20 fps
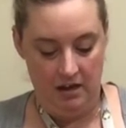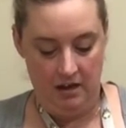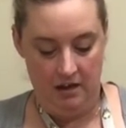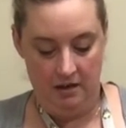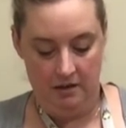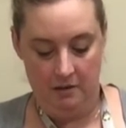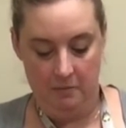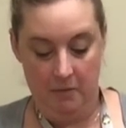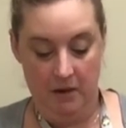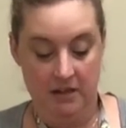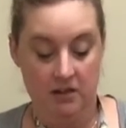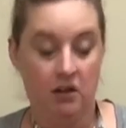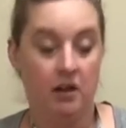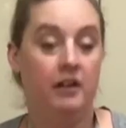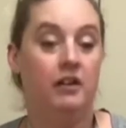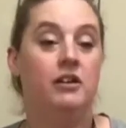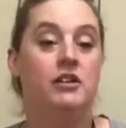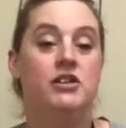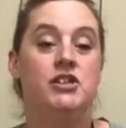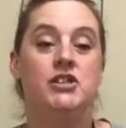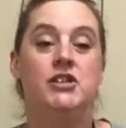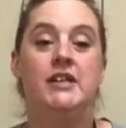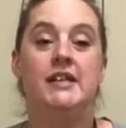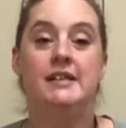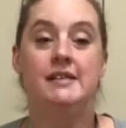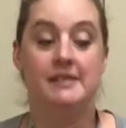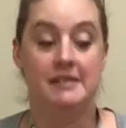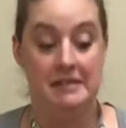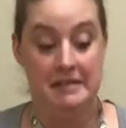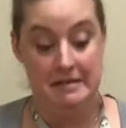And my daughter, she
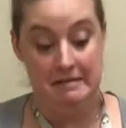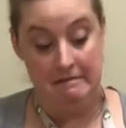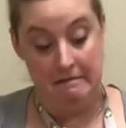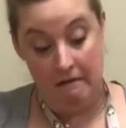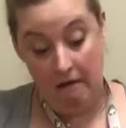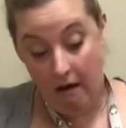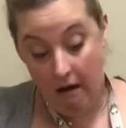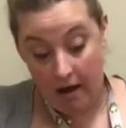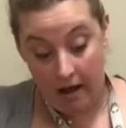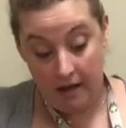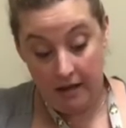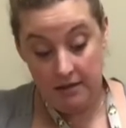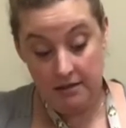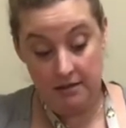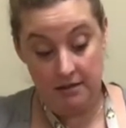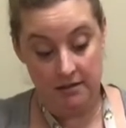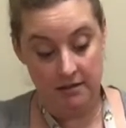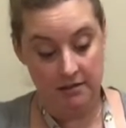is not